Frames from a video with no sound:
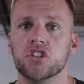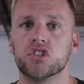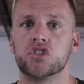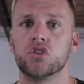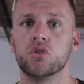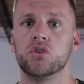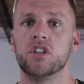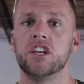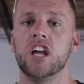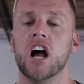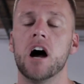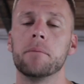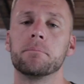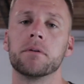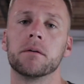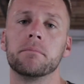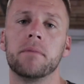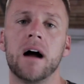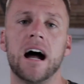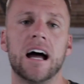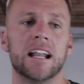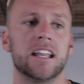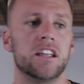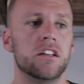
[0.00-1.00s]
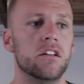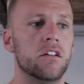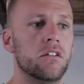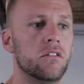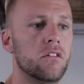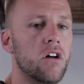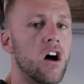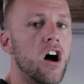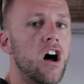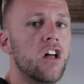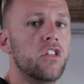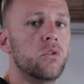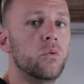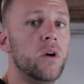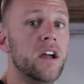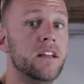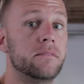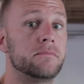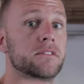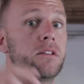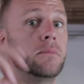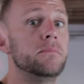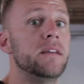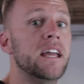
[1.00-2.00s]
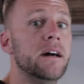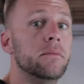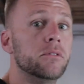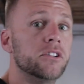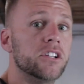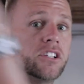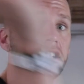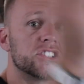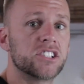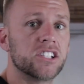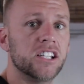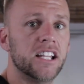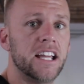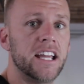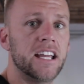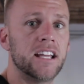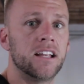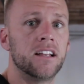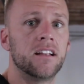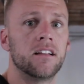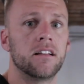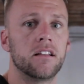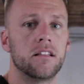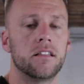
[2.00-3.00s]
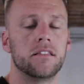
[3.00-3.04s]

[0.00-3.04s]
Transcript: to the upper body all the way to be able to sling